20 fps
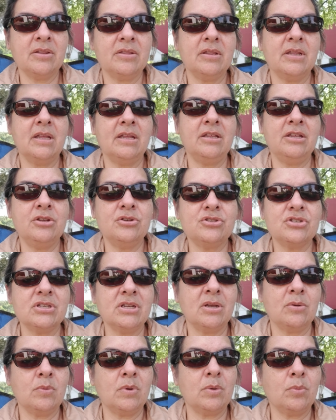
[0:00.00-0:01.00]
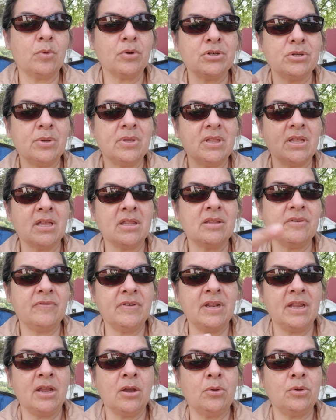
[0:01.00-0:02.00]
Usually when we're doing that in the
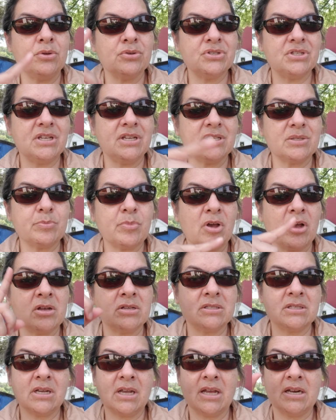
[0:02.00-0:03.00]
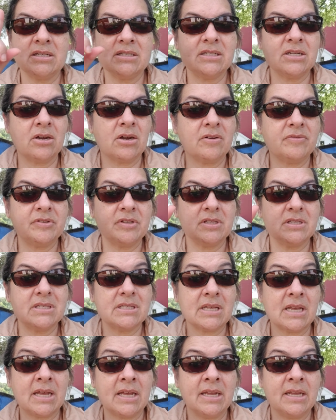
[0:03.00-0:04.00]
video, you'll see us pause and kind of stare off to the
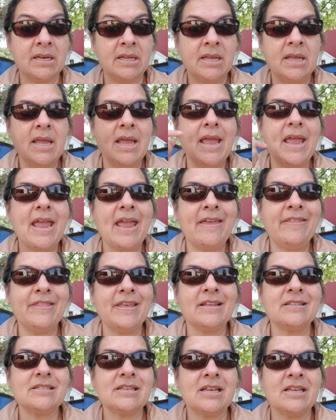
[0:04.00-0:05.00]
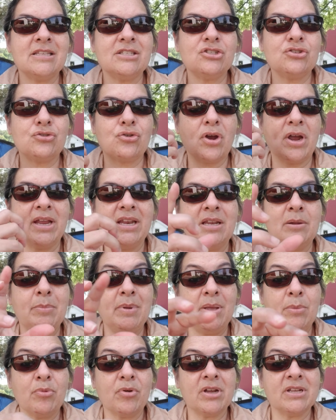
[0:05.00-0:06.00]
side, and that's us trying to
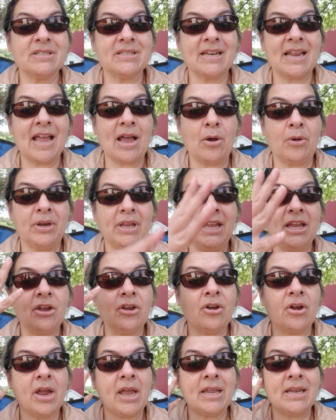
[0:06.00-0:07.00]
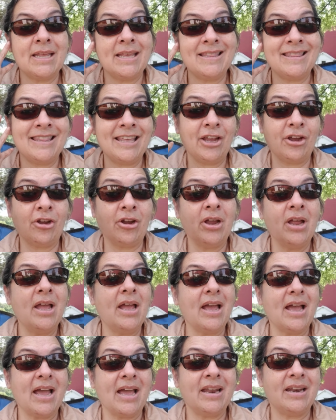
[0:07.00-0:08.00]
be present out here and in there
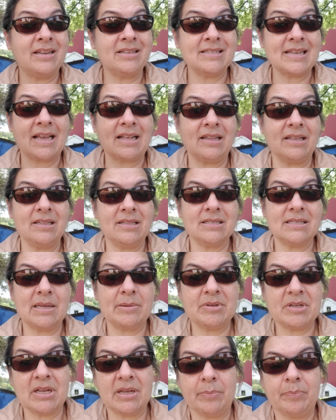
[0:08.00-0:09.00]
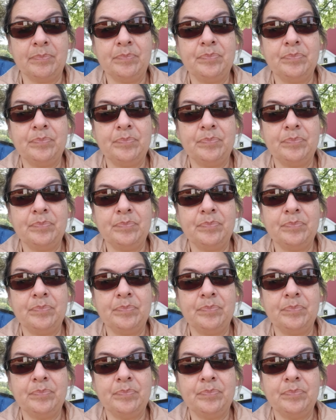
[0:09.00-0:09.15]
at exactly the same time.